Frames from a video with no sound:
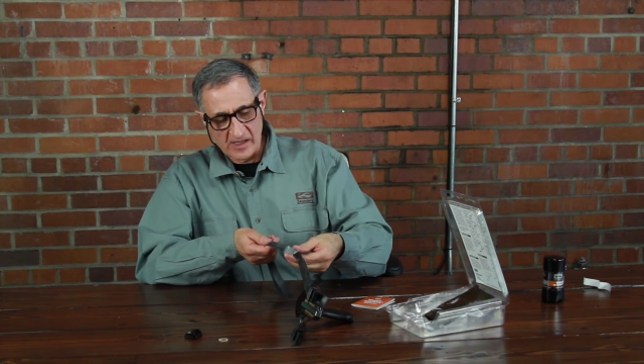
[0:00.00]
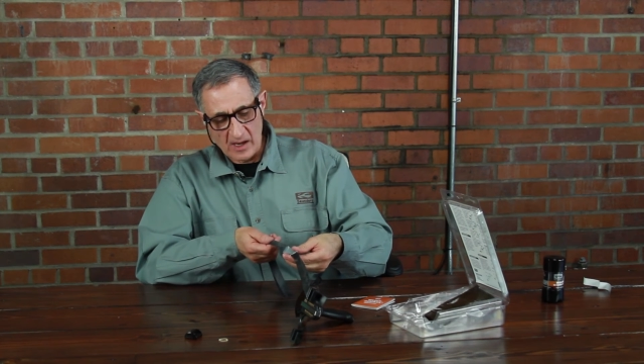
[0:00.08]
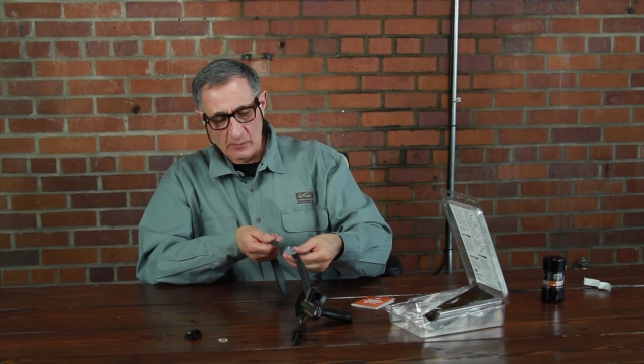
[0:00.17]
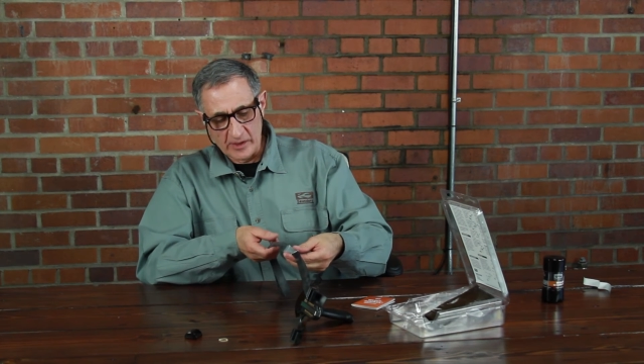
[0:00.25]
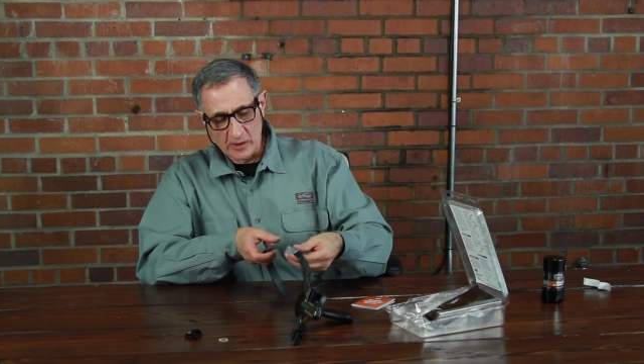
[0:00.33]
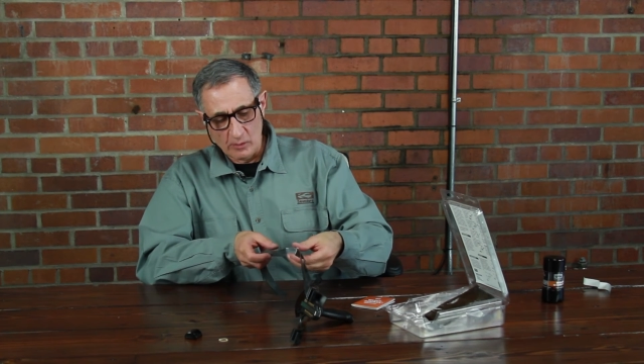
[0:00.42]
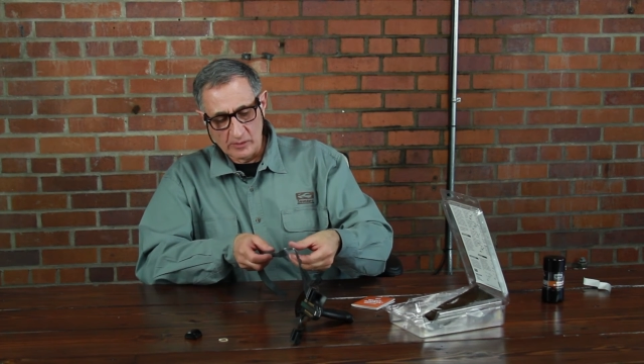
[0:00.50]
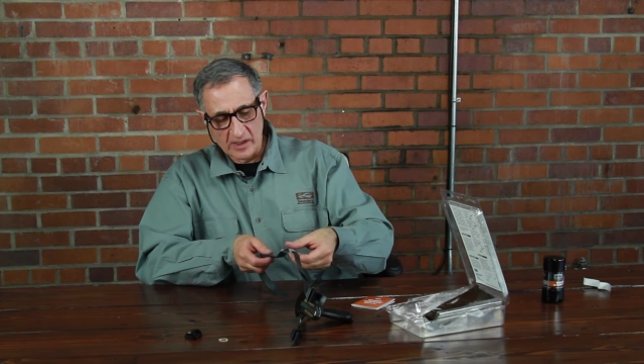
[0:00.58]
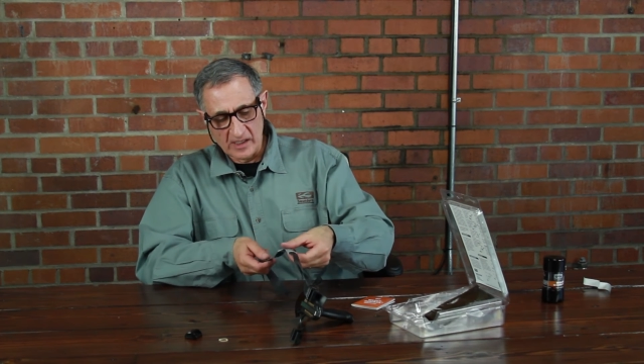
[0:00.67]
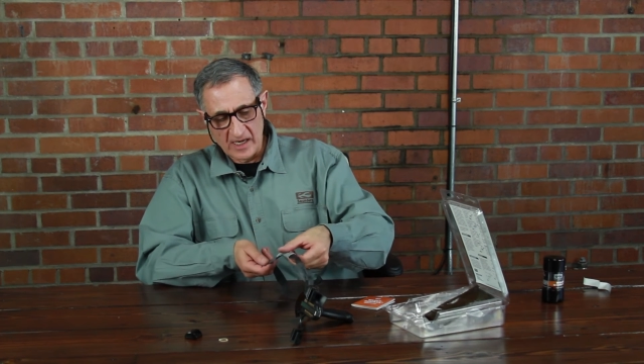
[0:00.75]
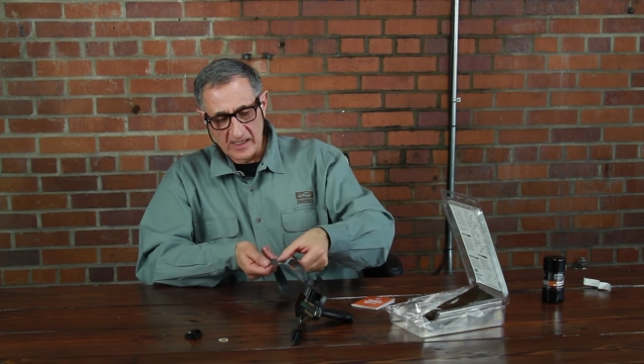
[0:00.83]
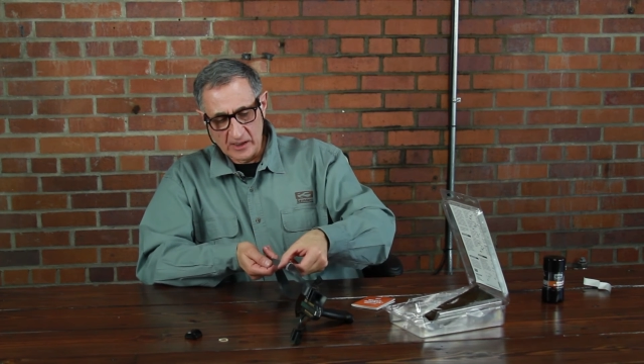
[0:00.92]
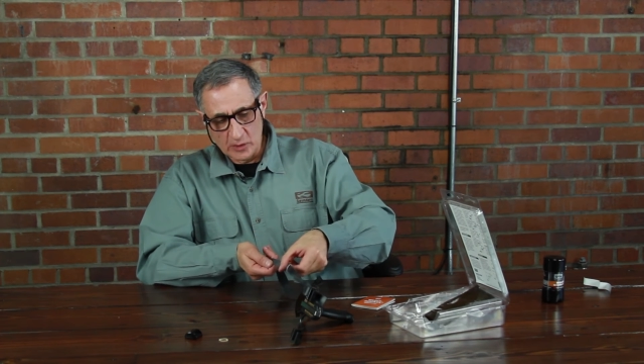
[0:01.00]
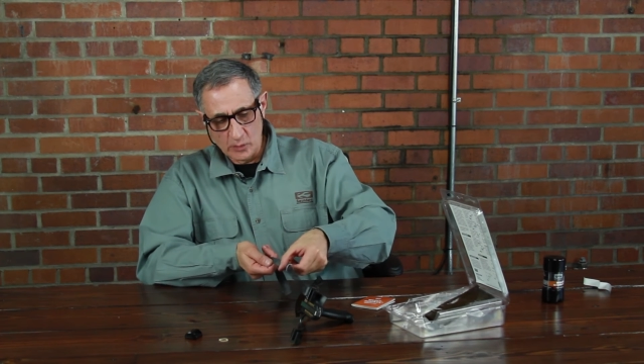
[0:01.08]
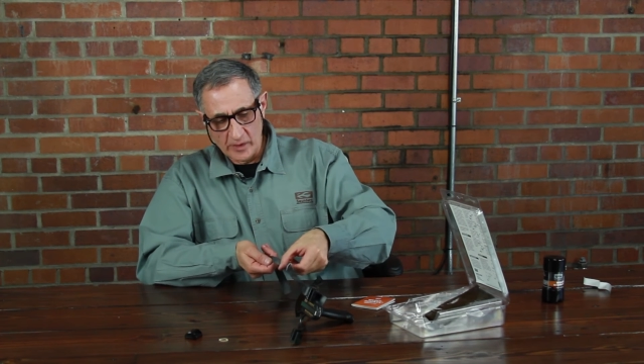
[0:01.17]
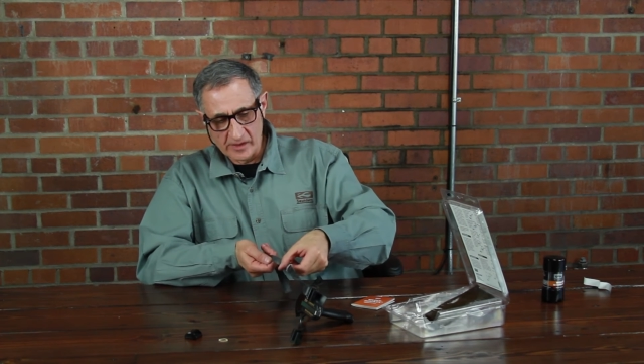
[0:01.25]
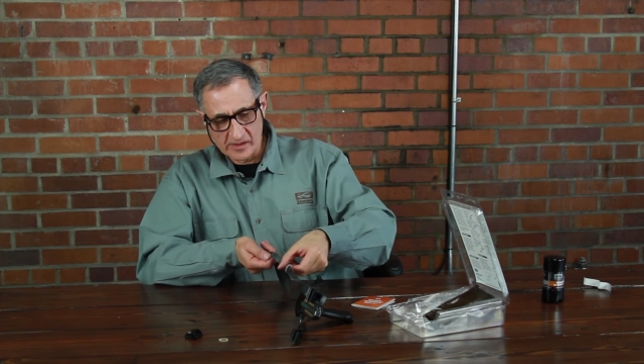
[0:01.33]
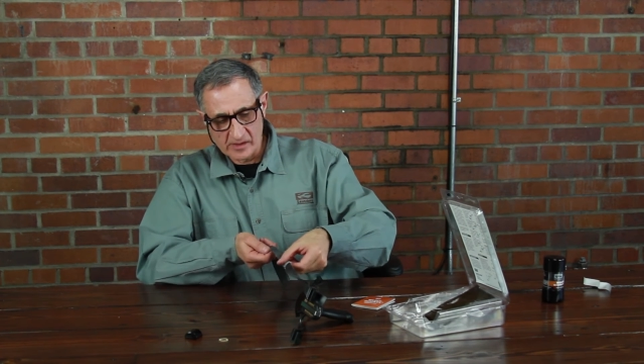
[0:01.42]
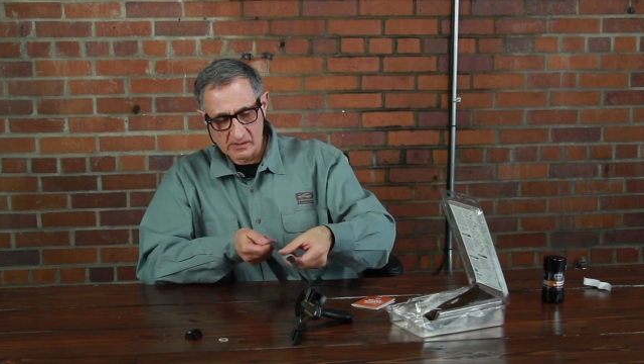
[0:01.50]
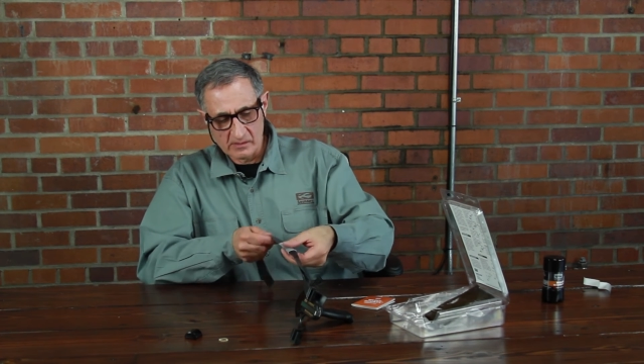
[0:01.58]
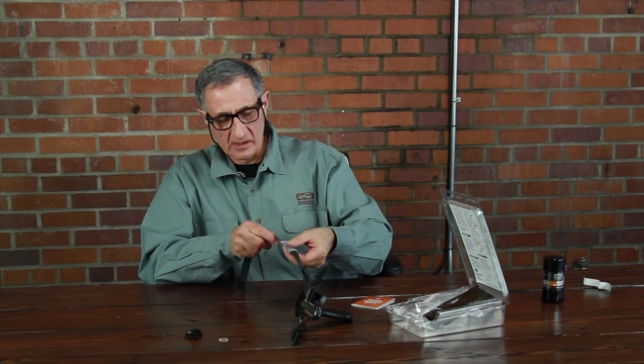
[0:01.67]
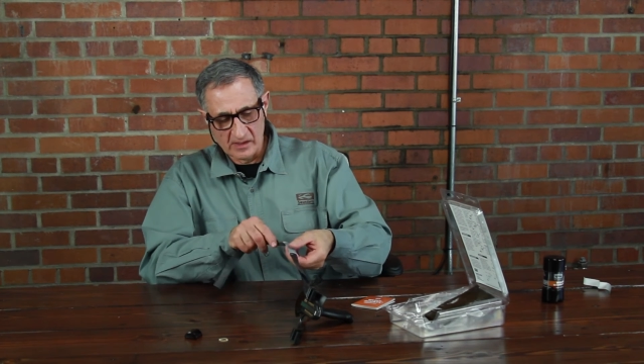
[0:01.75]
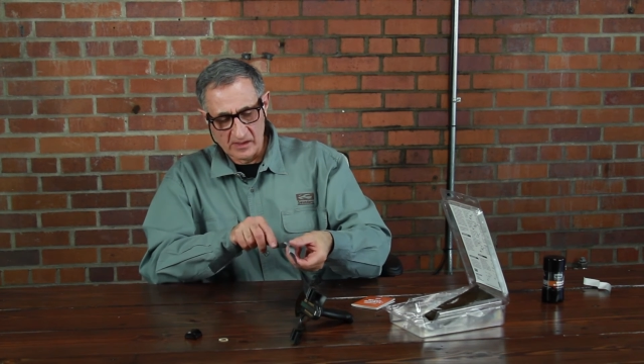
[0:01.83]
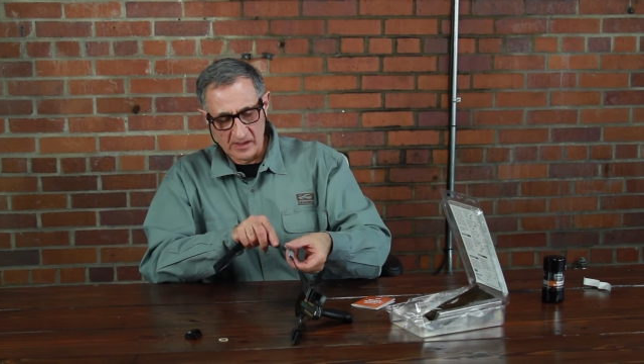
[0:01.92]
that we don't get any twist
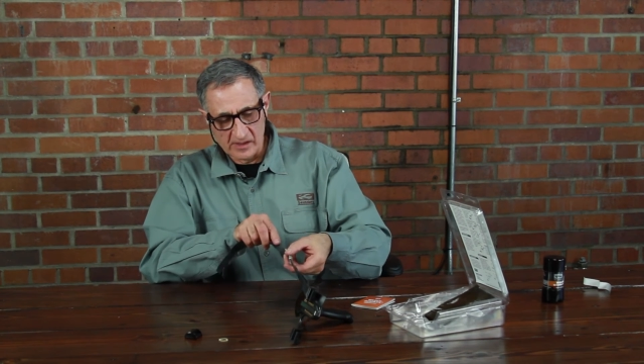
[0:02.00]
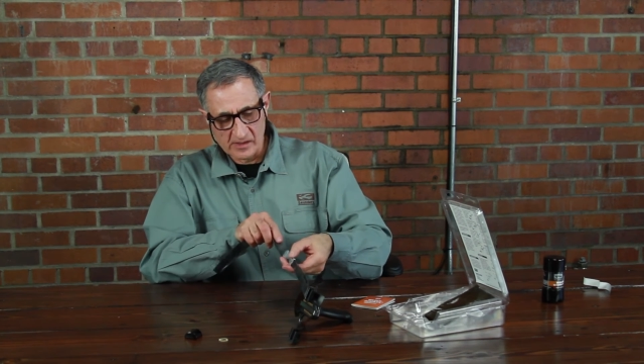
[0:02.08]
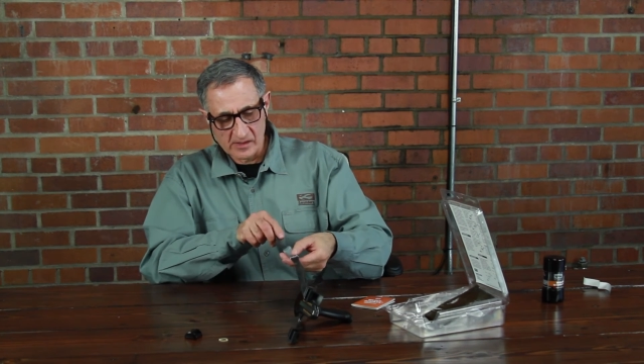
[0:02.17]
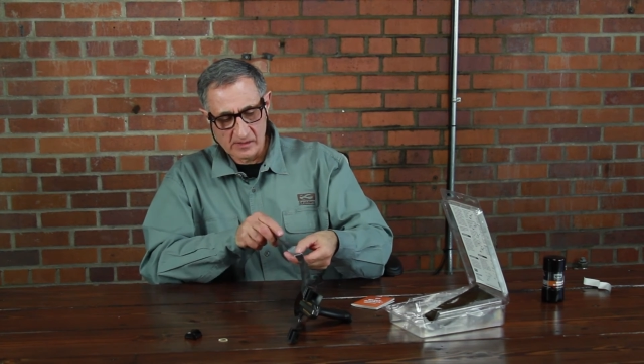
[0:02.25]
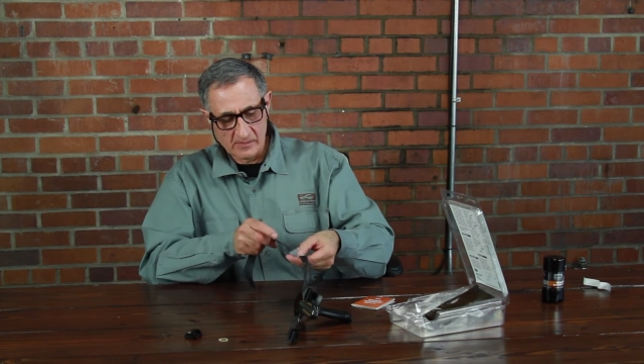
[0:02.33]
in this,